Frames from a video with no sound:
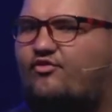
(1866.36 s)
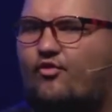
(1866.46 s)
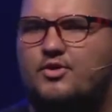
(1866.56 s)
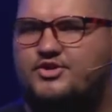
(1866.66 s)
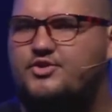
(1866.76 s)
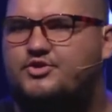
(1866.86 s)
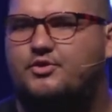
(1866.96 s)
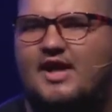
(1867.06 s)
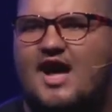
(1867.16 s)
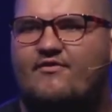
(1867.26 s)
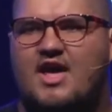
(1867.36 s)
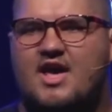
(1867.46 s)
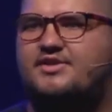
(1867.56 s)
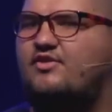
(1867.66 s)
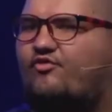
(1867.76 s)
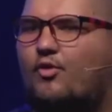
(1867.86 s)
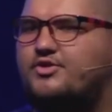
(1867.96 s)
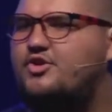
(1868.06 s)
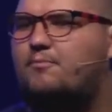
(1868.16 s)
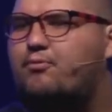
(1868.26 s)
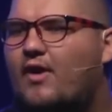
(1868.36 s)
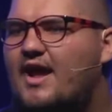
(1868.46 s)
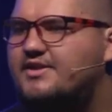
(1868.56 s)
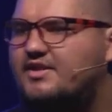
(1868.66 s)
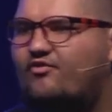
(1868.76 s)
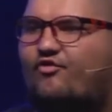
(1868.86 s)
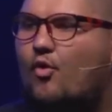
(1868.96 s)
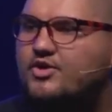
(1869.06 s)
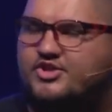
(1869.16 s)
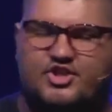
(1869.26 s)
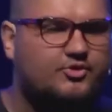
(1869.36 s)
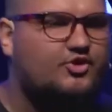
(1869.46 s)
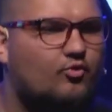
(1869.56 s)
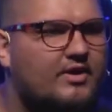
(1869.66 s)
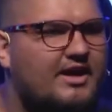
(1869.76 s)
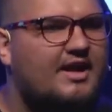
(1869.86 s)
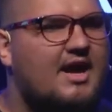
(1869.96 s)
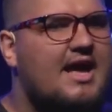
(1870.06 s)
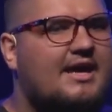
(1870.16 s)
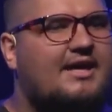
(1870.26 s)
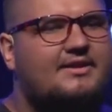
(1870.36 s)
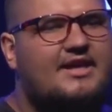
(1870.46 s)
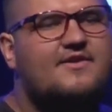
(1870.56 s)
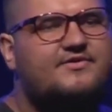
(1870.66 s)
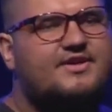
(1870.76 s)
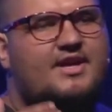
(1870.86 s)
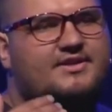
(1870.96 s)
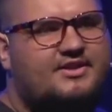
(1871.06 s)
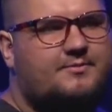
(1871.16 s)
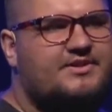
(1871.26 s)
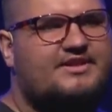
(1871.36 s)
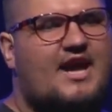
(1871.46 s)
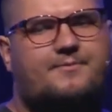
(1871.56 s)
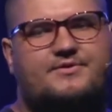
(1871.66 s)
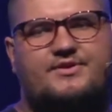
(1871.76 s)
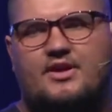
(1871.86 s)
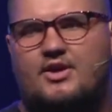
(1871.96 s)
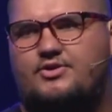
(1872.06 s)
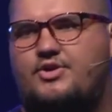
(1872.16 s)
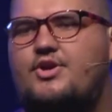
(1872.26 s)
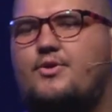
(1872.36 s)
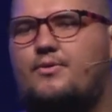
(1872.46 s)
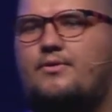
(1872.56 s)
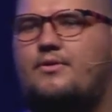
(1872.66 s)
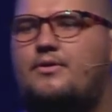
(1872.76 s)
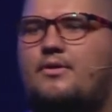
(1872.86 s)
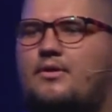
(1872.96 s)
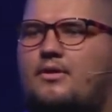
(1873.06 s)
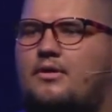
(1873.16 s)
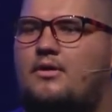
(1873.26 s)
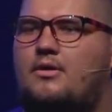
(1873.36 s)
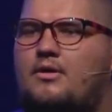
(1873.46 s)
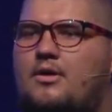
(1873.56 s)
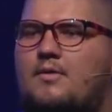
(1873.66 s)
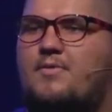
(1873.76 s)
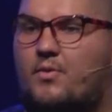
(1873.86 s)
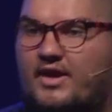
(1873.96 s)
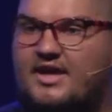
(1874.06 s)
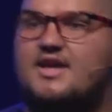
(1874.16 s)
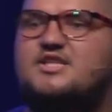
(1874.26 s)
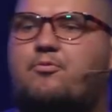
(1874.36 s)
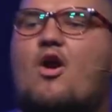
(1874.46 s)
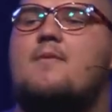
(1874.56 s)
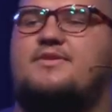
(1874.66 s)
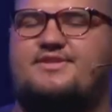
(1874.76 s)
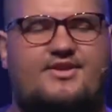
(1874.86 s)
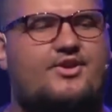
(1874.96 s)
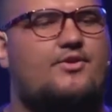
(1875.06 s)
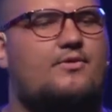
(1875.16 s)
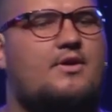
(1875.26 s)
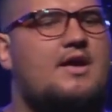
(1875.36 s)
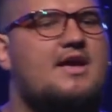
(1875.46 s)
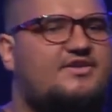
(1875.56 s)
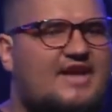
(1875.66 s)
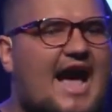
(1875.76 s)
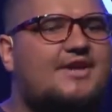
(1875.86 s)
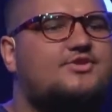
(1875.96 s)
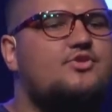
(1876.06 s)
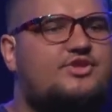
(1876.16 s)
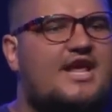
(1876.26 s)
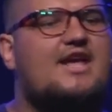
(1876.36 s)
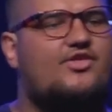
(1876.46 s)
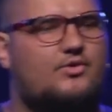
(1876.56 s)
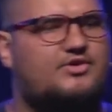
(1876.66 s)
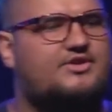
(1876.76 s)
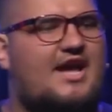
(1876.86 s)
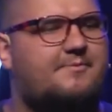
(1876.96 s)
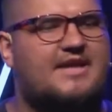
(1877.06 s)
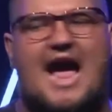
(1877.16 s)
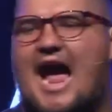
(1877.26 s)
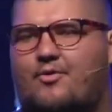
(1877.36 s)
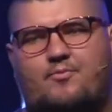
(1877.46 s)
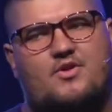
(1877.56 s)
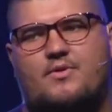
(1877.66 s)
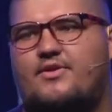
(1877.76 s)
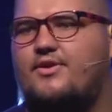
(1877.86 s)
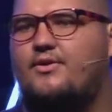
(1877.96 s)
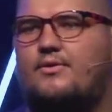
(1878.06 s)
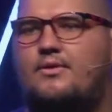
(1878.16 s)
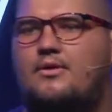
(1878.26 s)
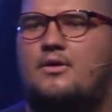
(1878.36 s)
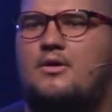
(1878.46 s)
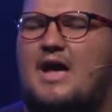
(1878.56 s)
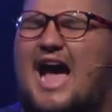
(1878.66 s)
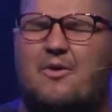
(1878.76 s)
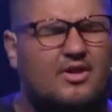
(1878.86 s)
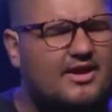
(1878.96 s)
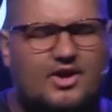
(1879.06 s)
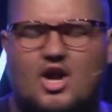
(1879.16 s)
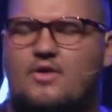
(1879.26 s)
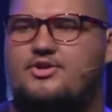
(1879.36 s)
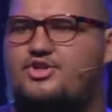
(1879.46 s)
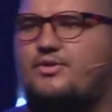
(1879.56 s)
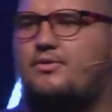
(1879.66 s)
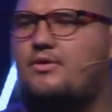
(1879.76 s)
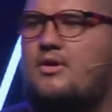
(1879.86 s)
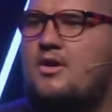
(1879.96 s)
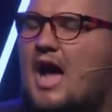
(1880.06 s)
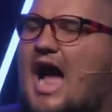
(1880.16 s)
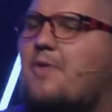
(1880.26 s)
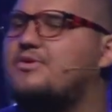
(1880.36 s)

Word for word: force you to love. He doesn't force you to pray. He doesn't force you to read. He leaves some steps to you. But what He is promising you is as you take those steps, I will be with you. I will encourage you. I will